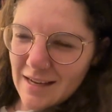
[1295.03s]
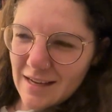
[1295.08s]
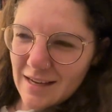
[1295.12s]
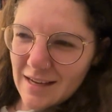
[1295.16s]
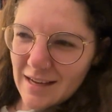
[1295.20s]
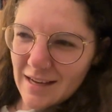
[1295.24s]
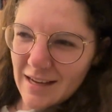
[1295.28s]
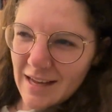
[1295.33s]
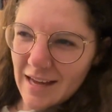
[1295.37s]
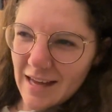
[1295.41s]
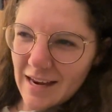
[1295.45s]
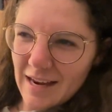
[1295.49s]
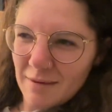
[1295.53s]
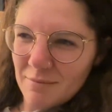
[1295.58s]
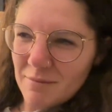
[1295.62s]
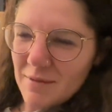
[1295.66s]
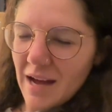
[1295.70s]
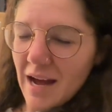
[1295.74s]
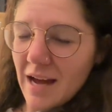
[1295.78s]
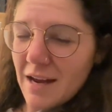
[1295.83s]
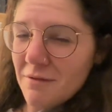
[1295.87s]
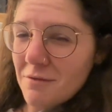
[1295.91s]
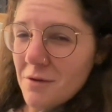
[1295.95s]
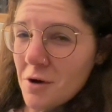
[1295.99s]
Again, I'm
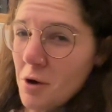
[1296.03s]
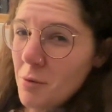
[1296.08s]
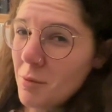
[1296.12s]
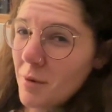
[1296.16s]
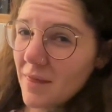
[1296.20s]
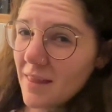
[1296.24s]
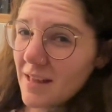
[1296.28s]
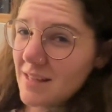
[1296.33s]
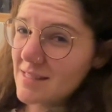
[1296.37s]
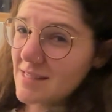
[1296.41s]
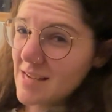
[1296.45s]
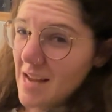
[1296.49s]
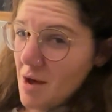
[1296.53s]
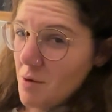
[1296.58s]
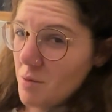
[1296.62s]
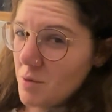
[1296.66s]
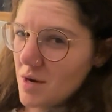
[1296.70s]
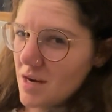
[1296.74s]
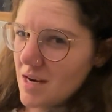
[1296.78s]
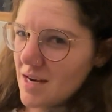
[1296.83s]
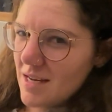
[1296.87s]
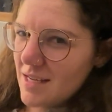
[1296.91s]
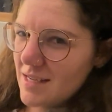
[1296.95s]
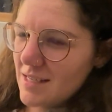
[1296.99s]
kind of hoping that's not what
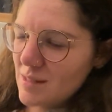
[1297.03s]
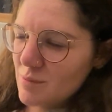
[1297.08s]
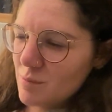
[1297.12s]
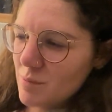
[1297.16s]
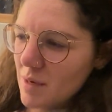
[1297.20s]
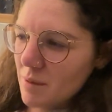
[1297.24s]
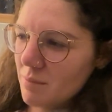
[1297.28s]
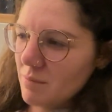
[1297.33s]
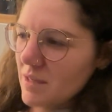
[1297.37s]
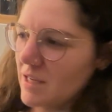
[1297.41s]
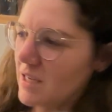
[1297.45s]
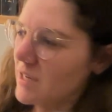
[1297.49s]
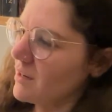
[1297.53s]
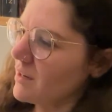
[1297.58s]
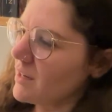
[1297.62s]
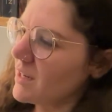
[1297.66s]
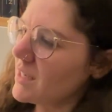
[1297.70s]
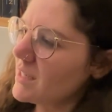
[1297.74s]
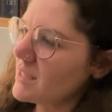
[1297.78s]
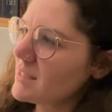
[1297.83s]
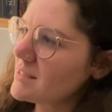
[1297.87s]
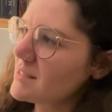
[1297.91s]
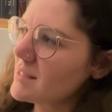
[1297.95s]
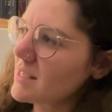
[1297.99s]
it is, but I'm
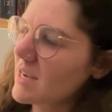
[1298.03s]
curious.